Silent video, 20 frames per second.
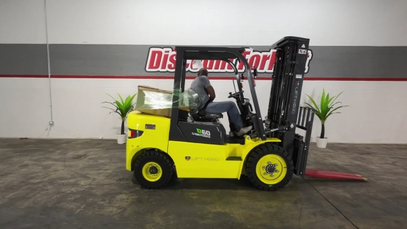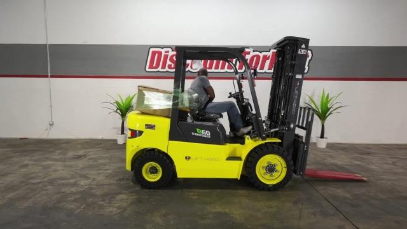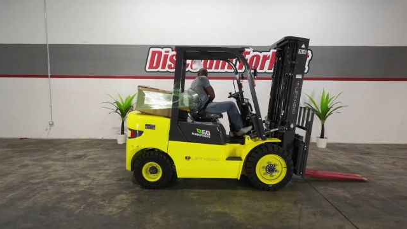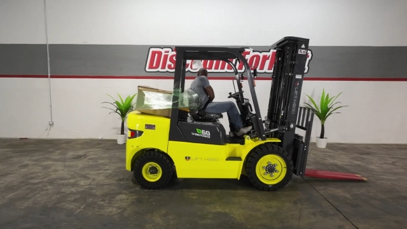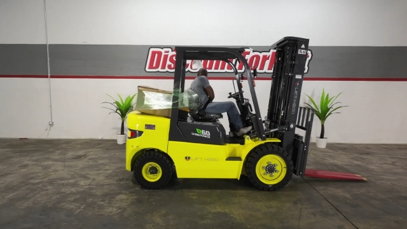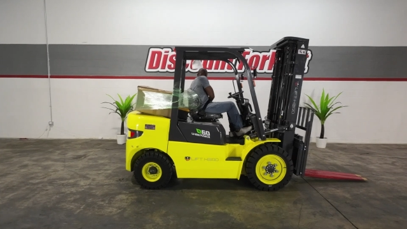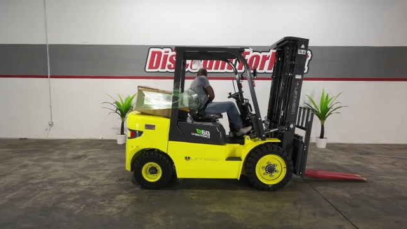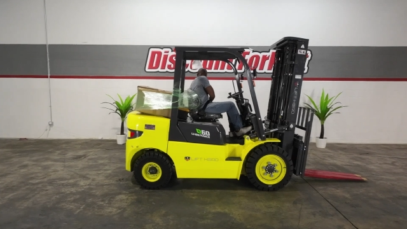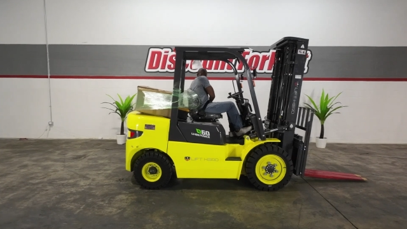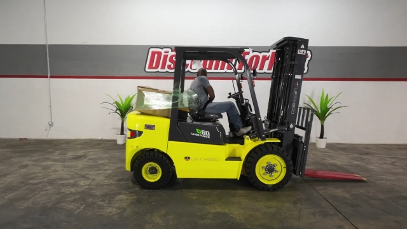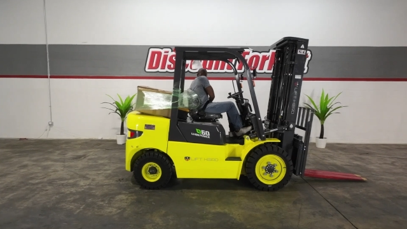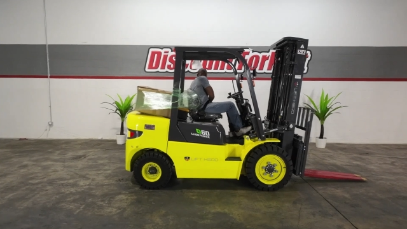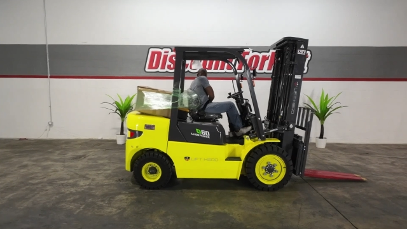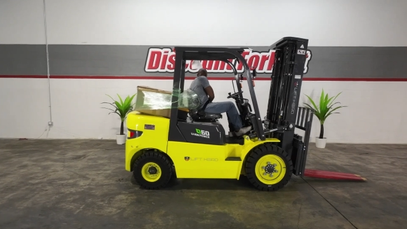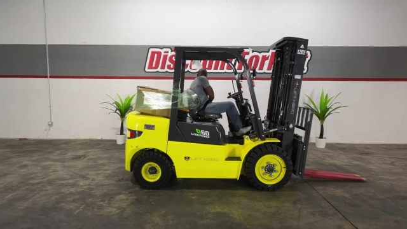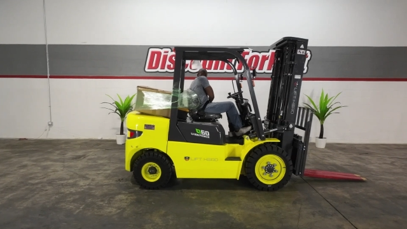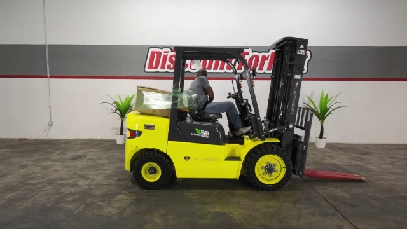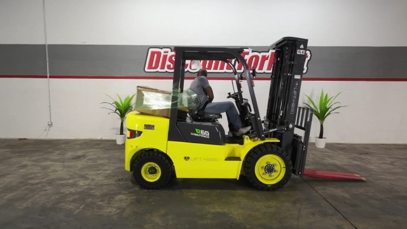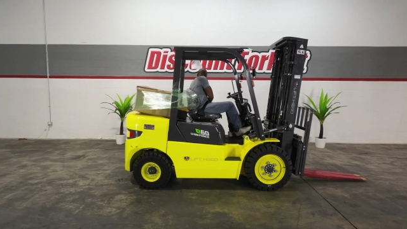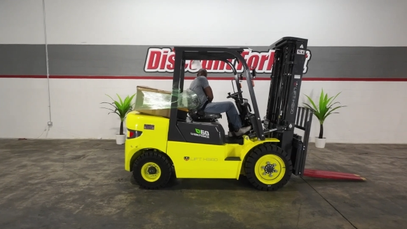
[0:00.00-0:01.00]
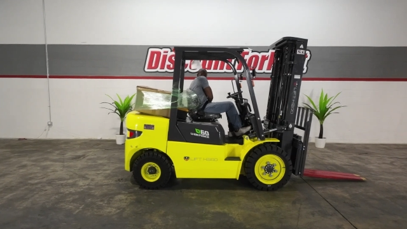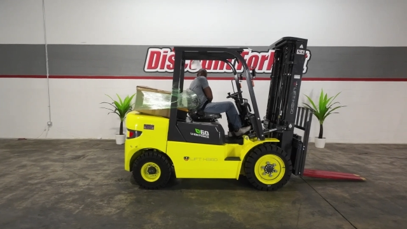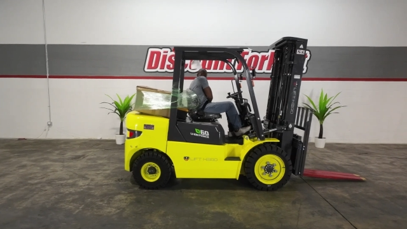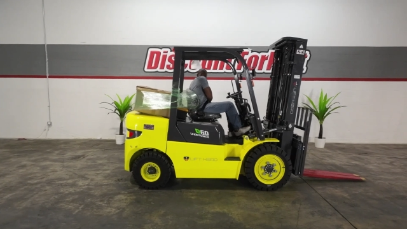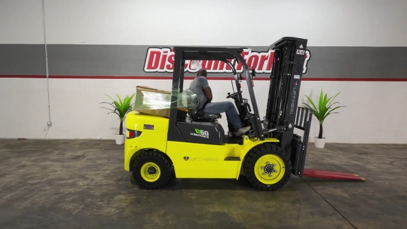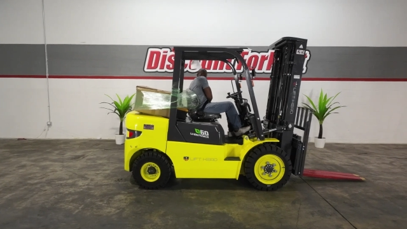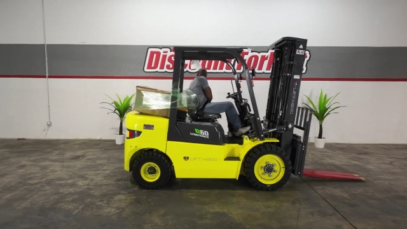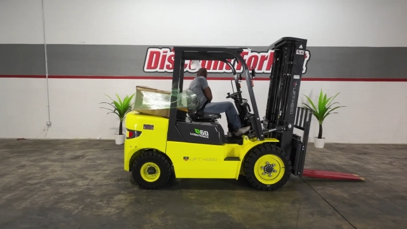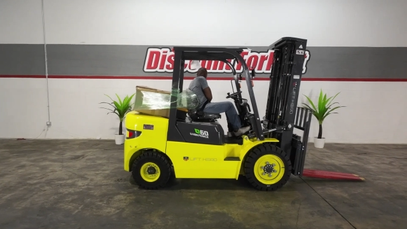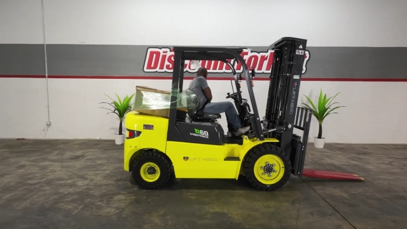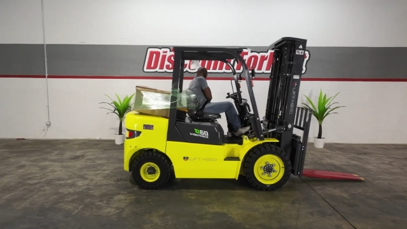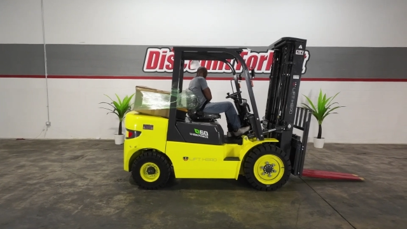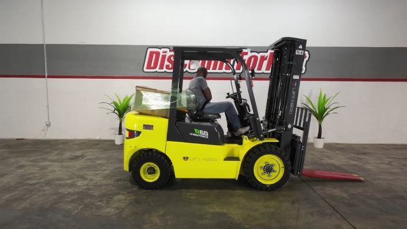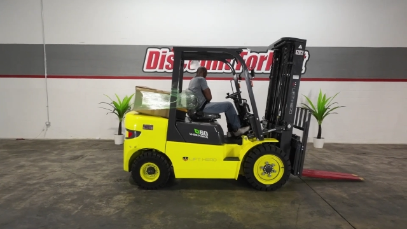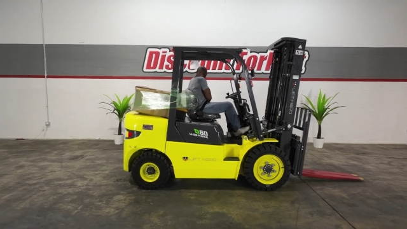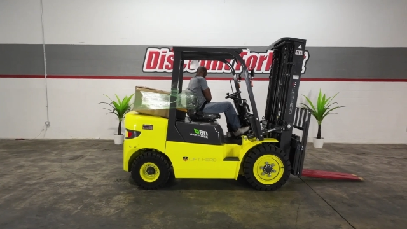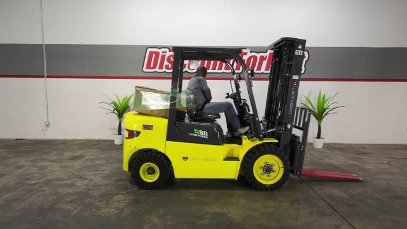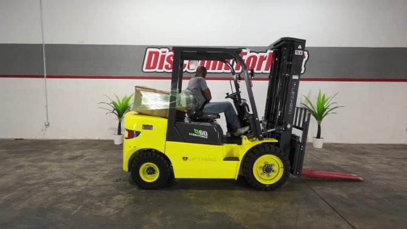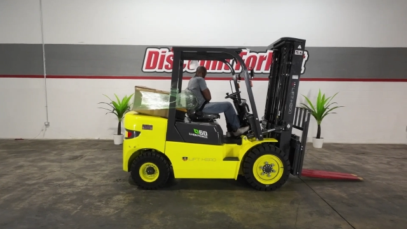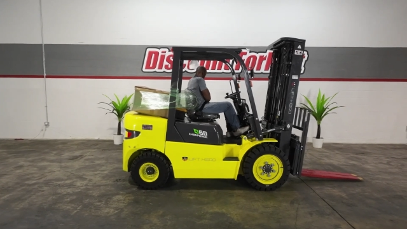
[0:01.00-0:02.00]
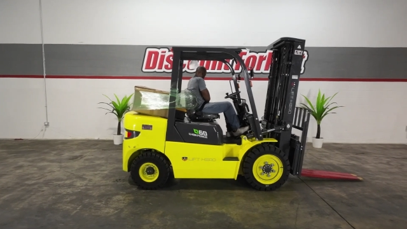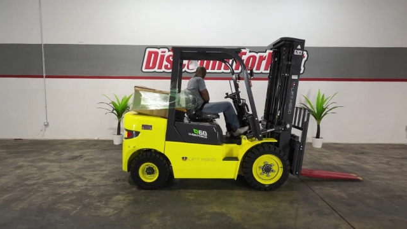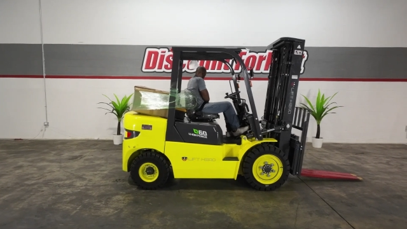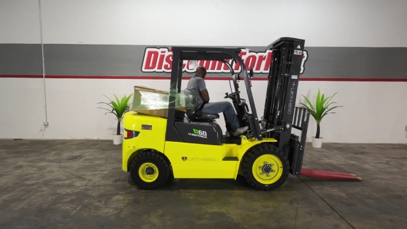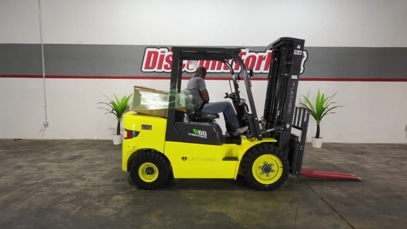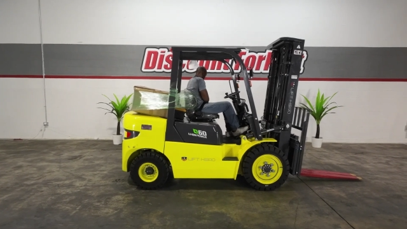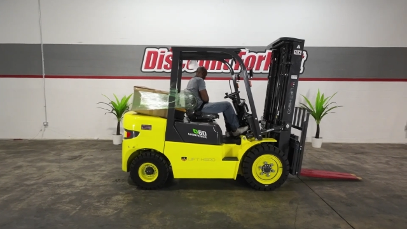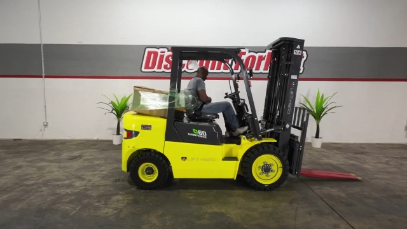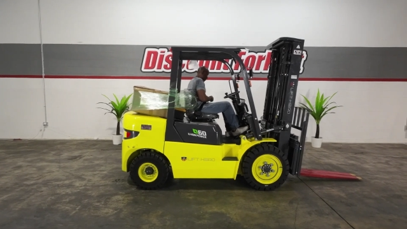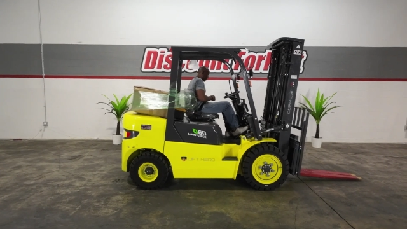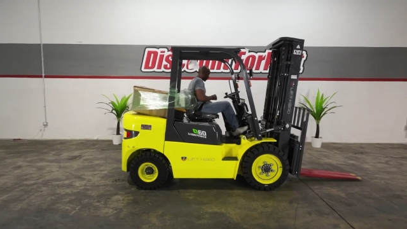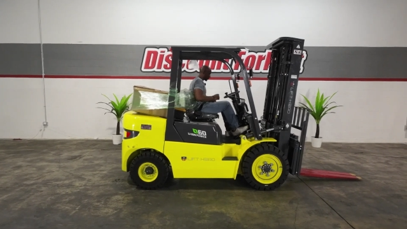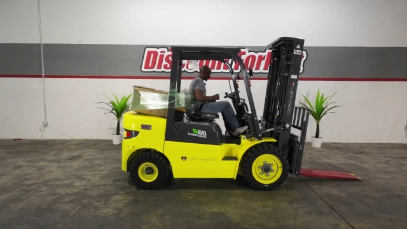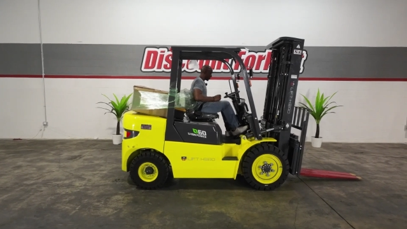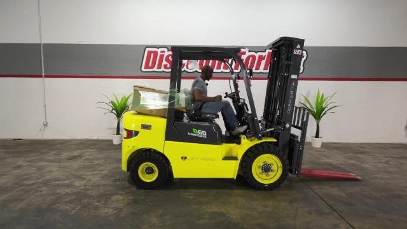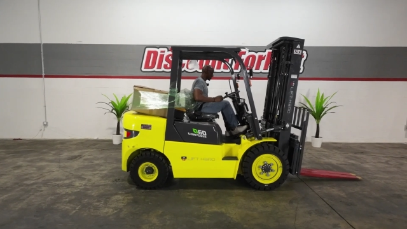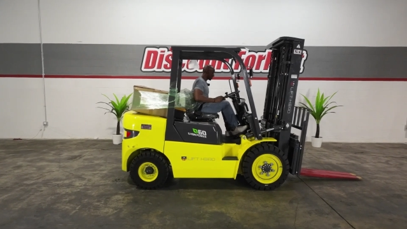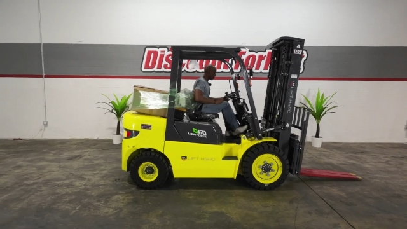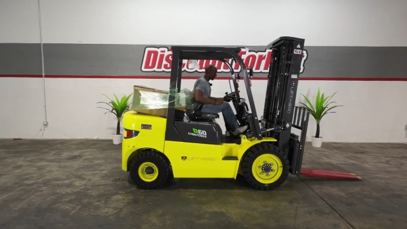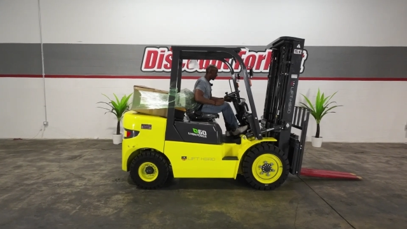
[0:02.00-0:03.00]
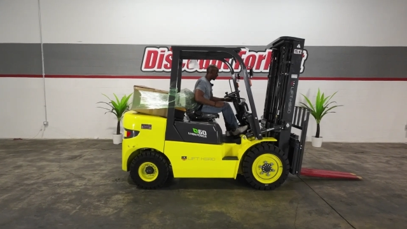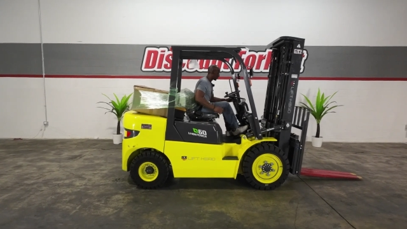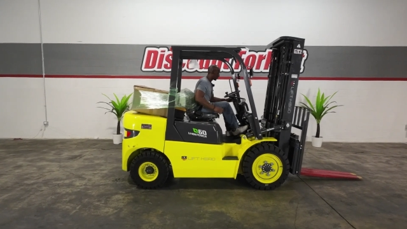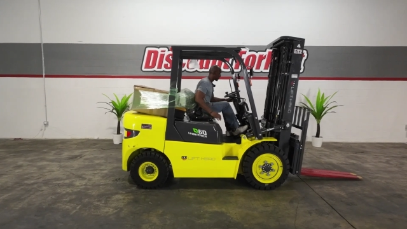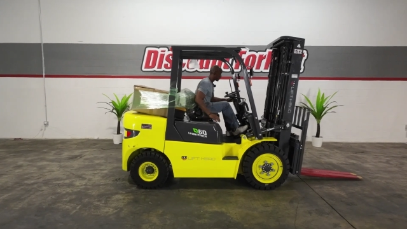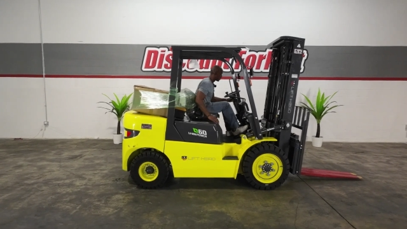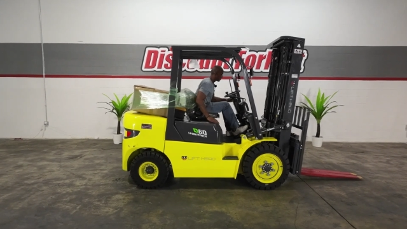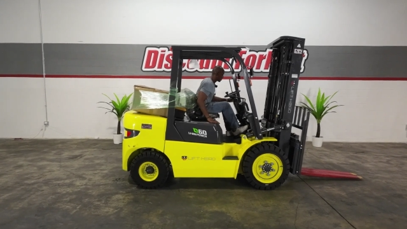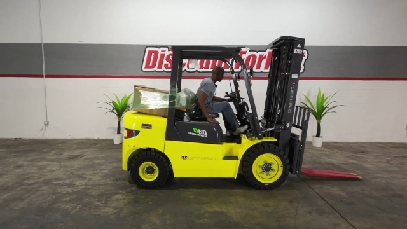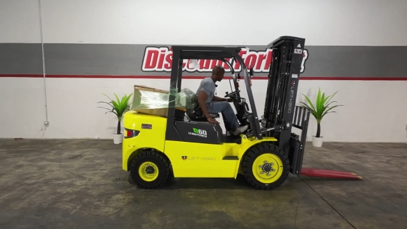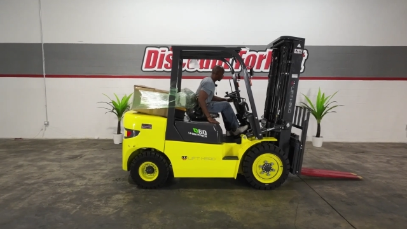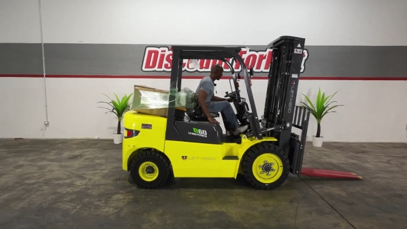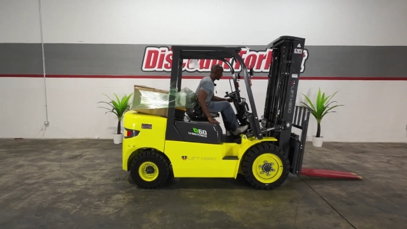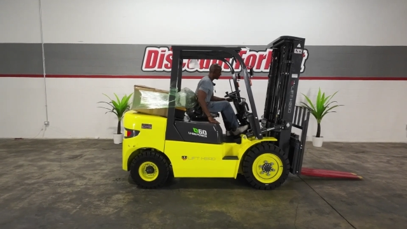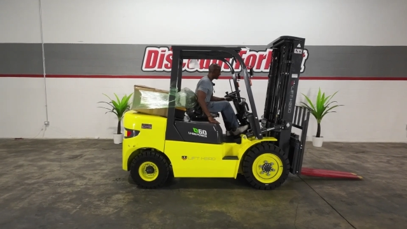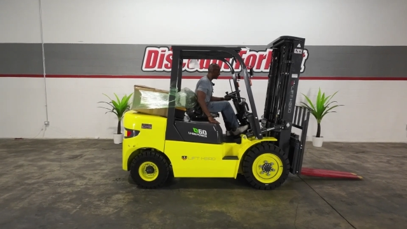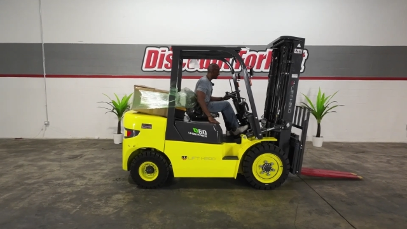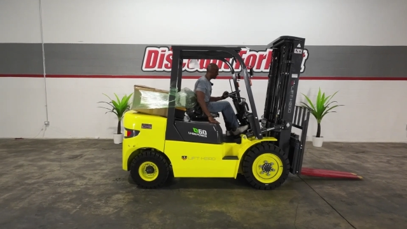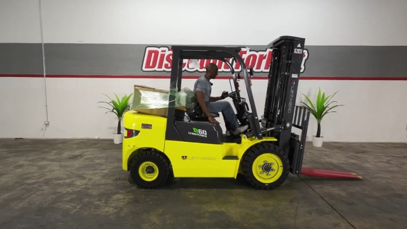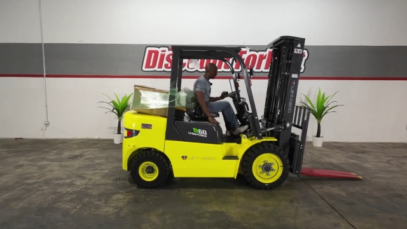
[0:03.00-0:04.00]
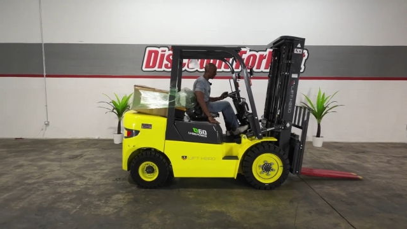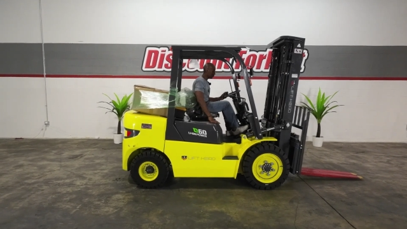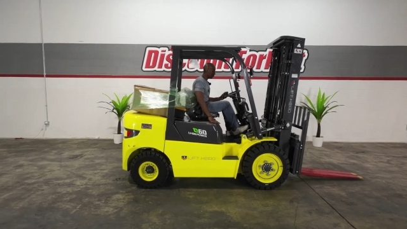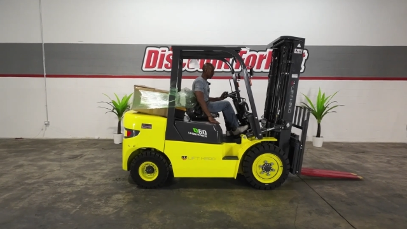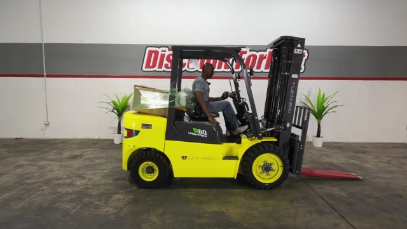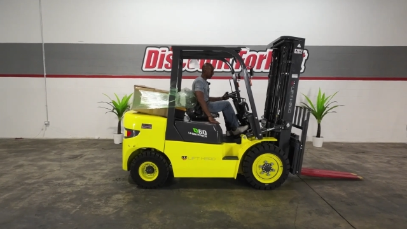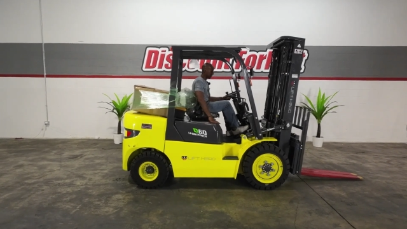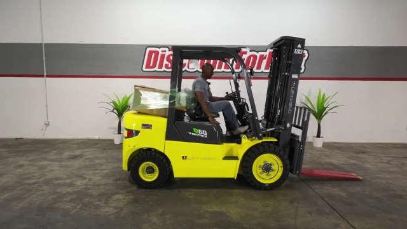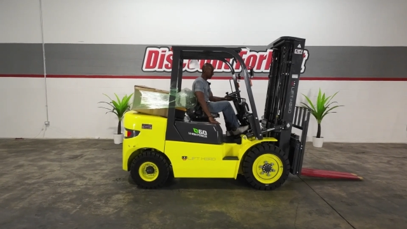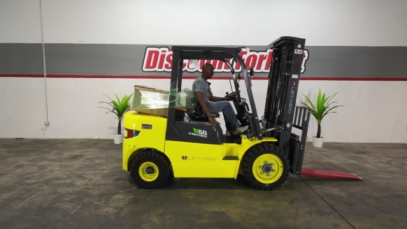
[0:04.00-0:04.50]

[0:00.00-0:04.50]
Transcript: No face is visible, so there are no lips to read.